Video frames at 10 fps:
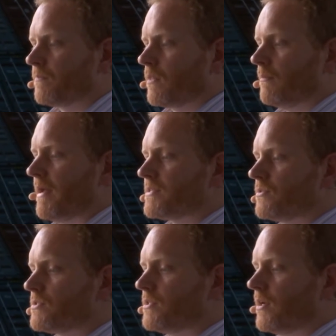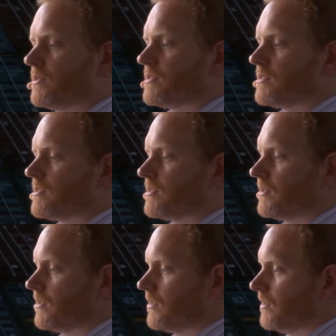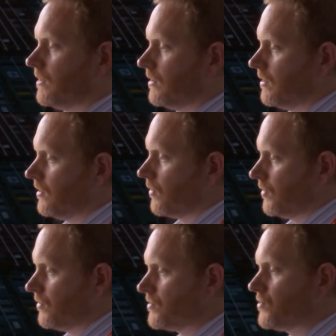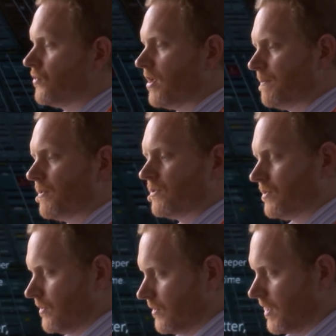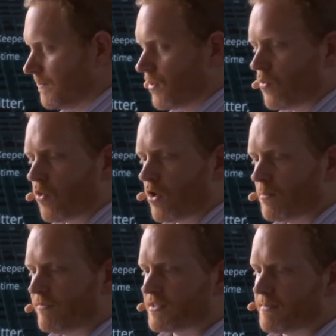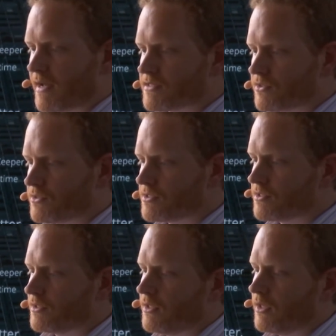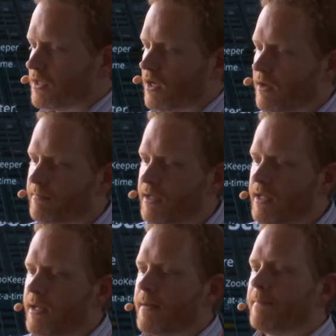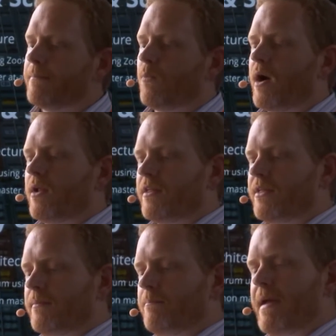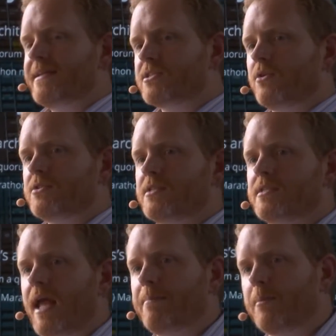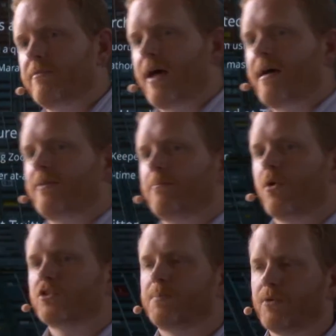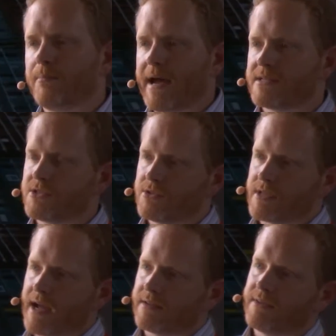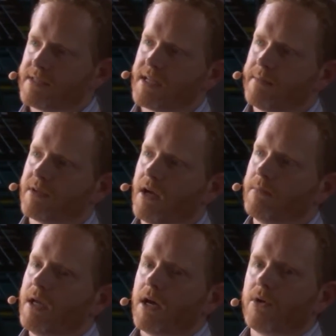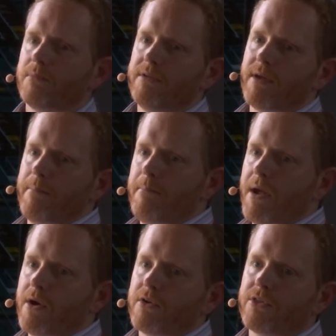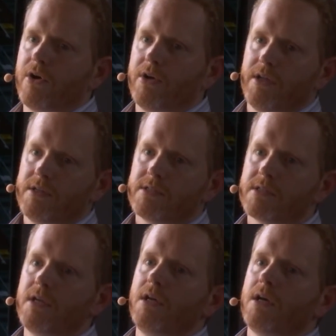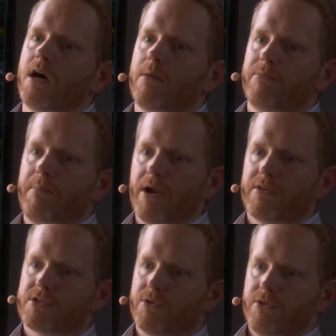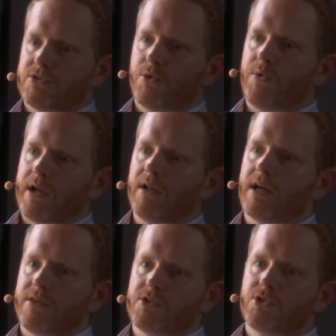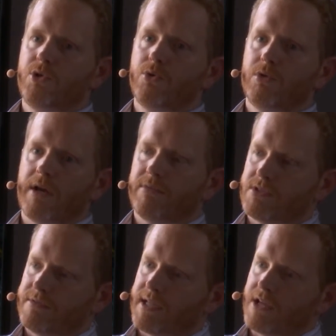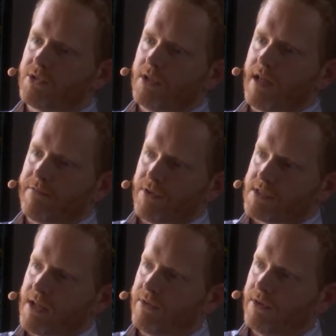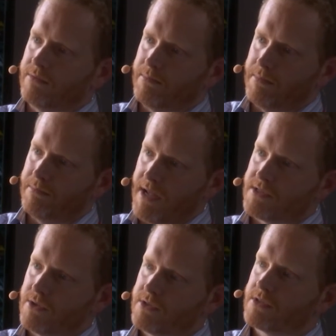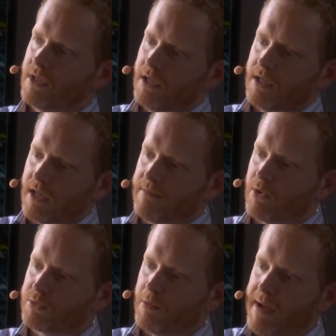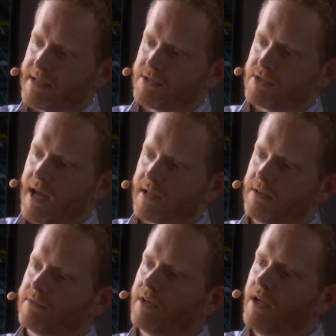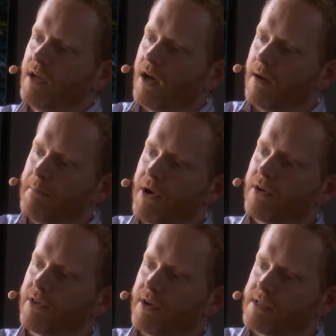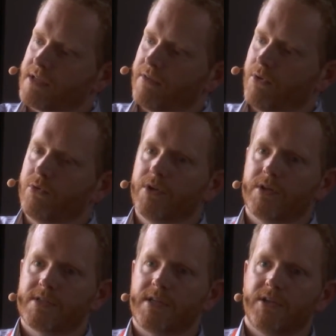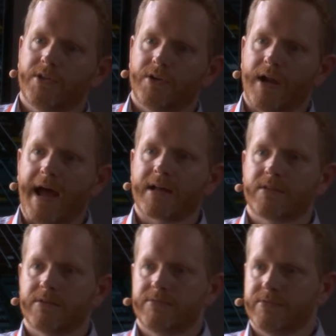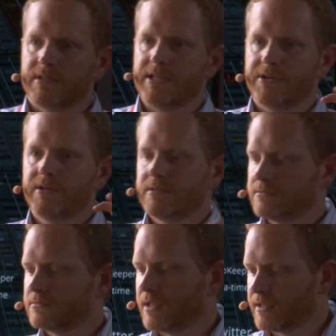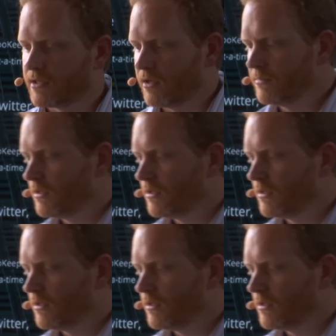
Mesos does, use Zookeeper to keep a quorum of its masters. While I think Mesos is capable of having multiple masters active at the same time, I don't believe that Marathon is. So recollect, there's two levels of scheduling. That first level, Mesos, can have multiple masters active. Marathon itself, only a singular active leader at a time.